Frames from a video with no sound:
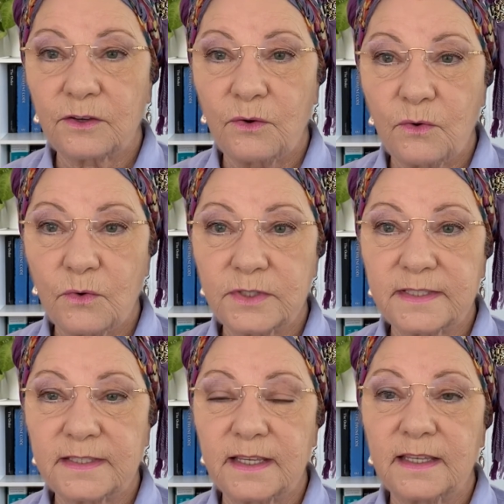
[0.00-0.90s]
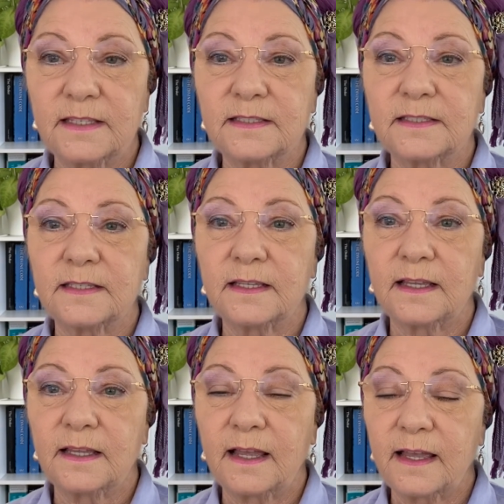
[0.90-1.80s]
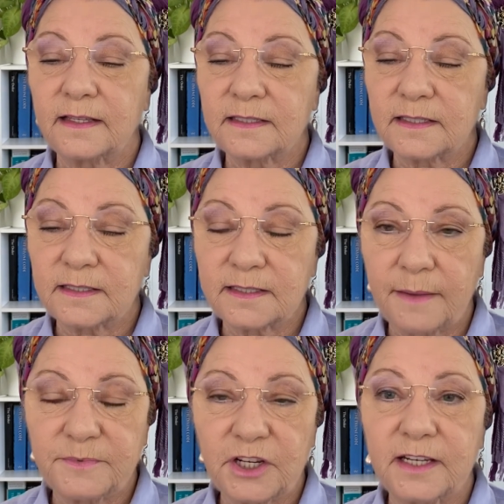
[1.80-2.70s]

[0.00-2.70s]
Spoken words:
course is exceptional.